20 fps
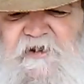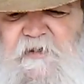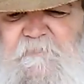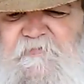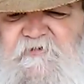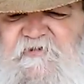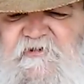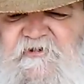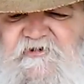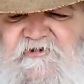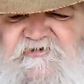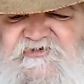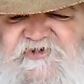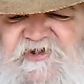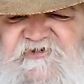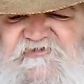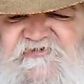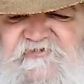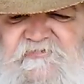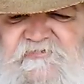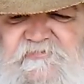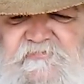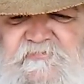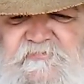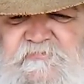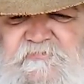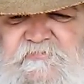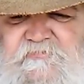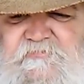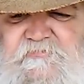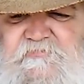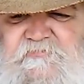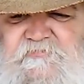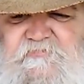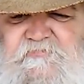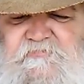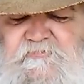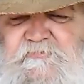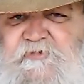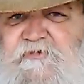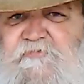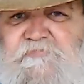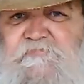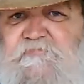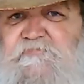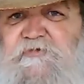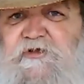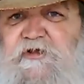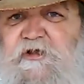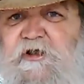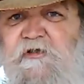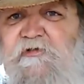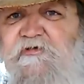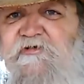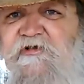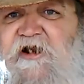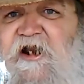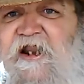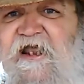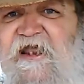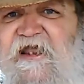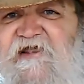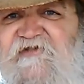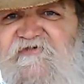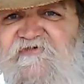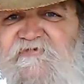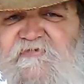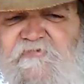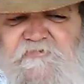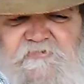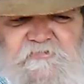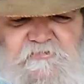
couple that are just colored glass.